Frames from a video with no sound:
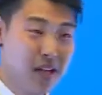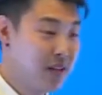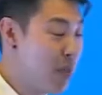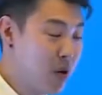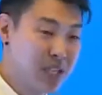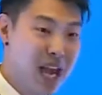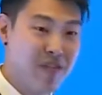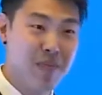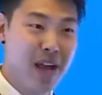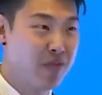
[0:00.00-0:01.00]
The most I
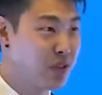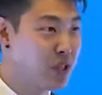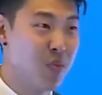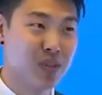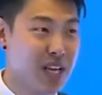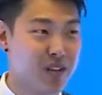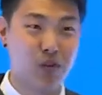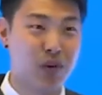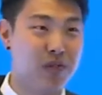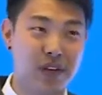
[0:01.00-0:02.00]
ever paid for soap was like
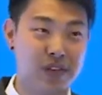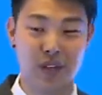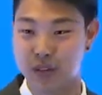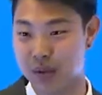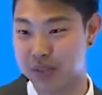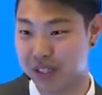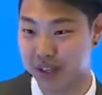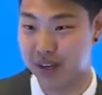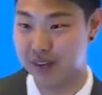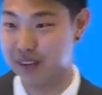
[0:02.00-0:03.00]
350 or something, you know?